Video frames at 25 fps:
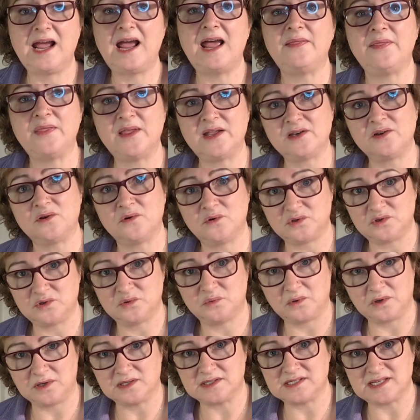and then go
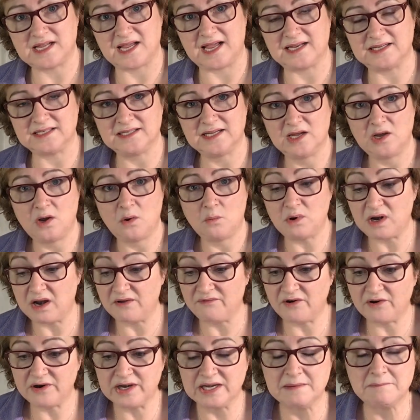towards that. What
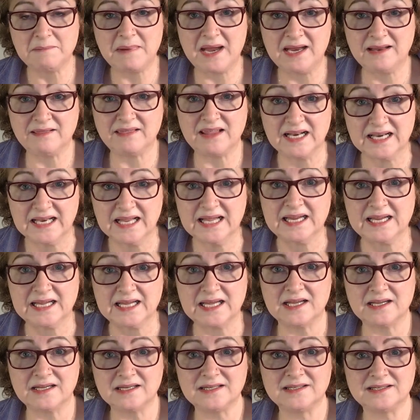I've already made, they
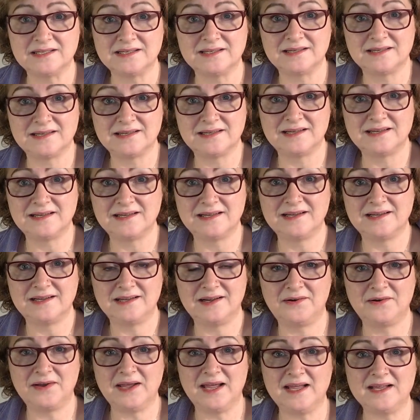like.
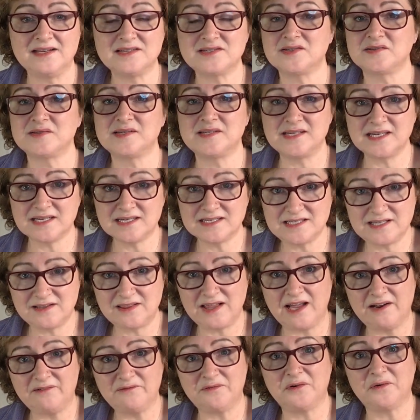Okay, so stick to
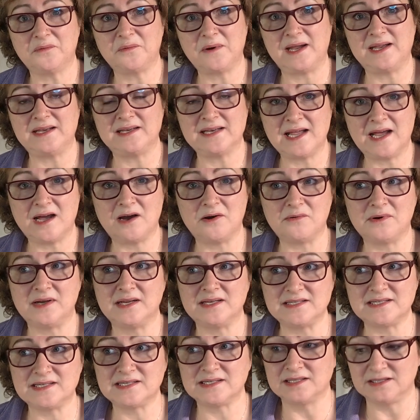that for right now
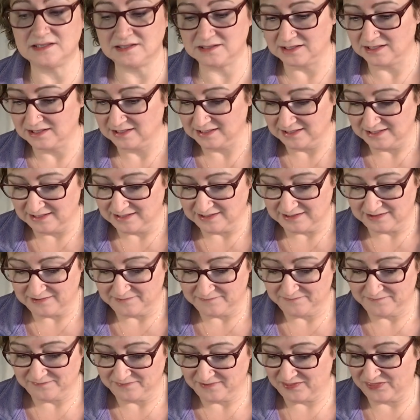until
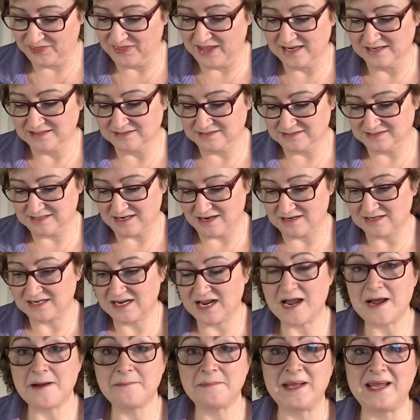things start
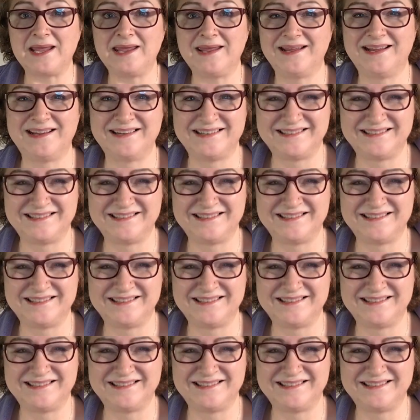coming